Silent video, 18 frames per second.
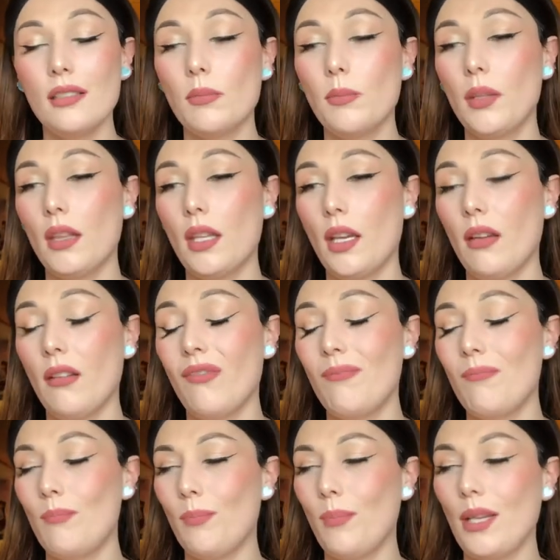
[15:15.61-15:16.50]
but they
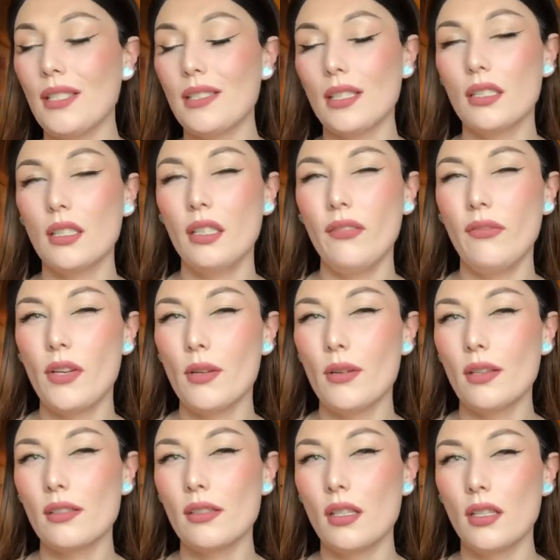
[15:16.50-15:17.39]
basically
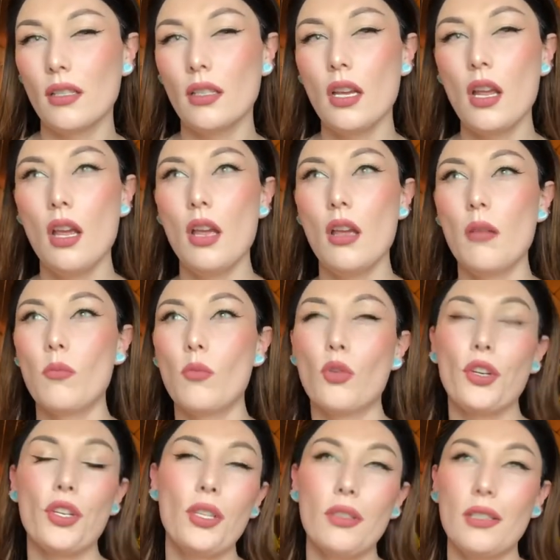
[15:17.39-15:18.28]
focus on
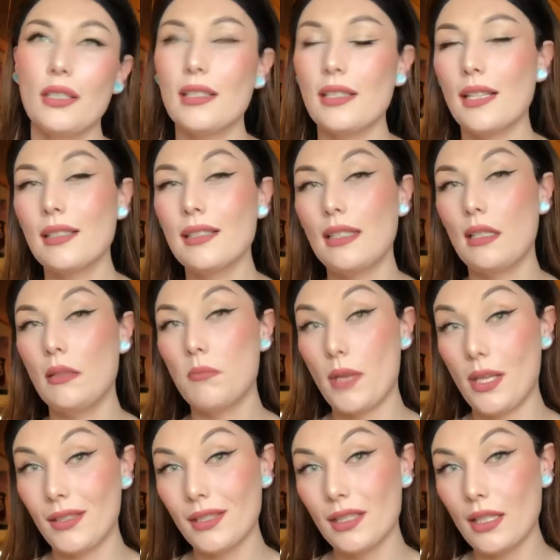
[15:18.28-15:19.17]
more unisex and
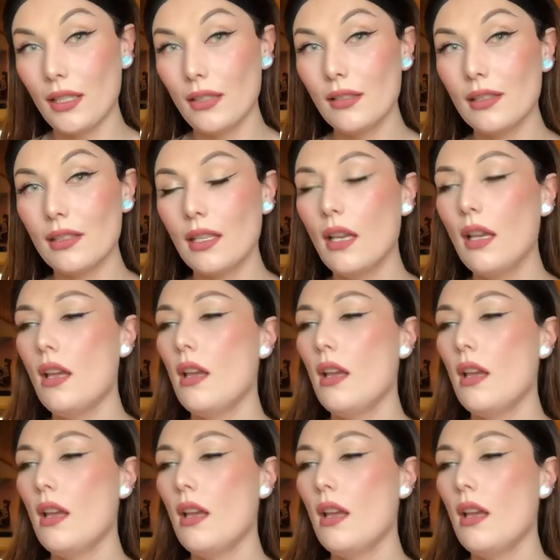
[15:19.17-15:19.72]
men's scents,